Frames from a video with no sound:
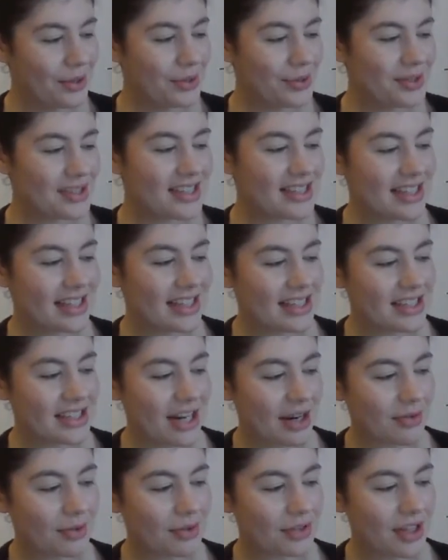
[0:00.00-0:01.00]
who'd seen
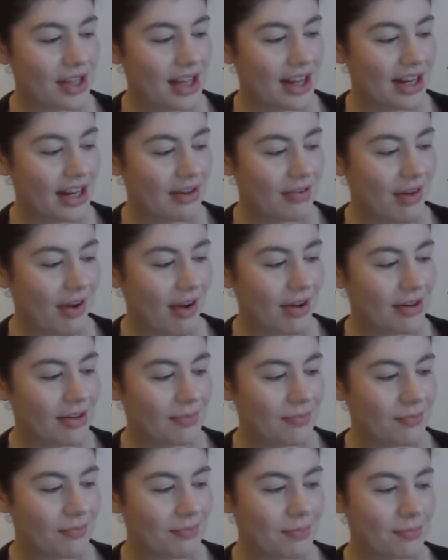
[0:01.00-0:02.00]
Gerald earlier
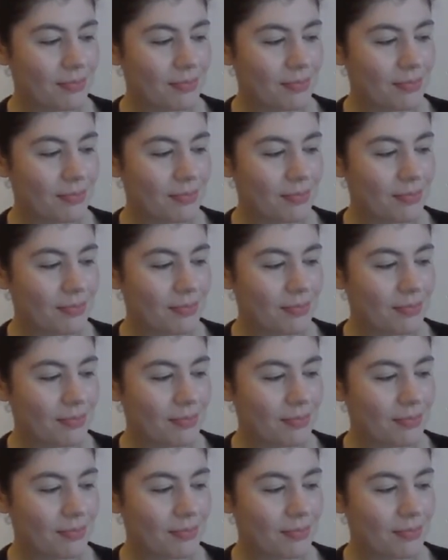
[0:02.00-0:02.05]
on,